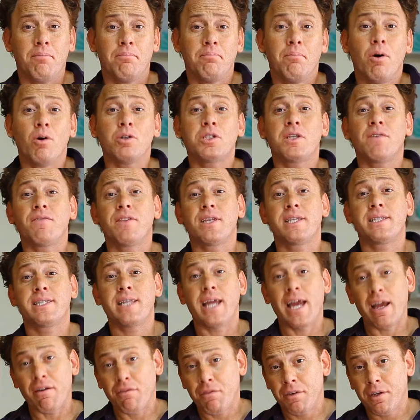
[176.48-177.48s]
Most of the
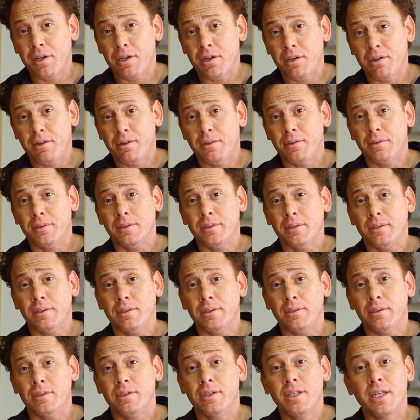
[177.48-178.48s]
staff here
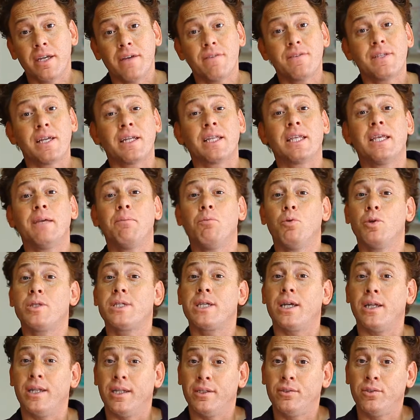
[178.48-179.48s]
lives on Kibbutz
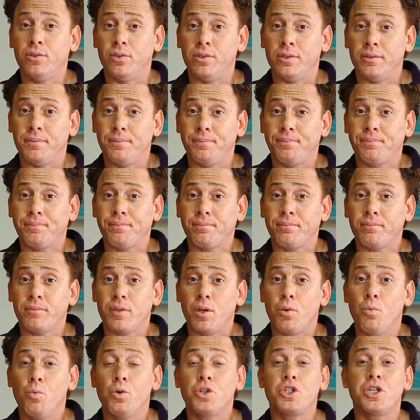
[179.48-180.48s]
Hannaton,
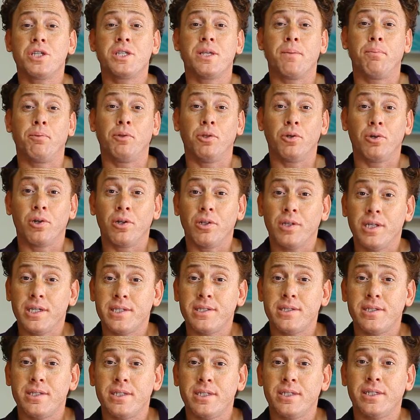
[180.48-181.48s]
which is a
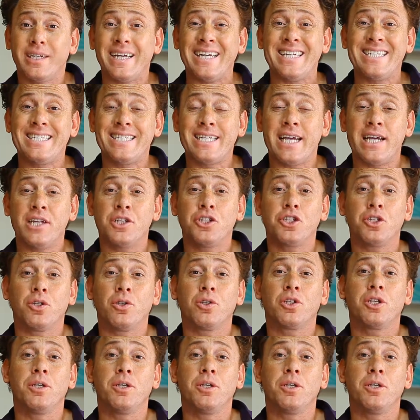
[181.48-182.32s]
pluralistic, intentional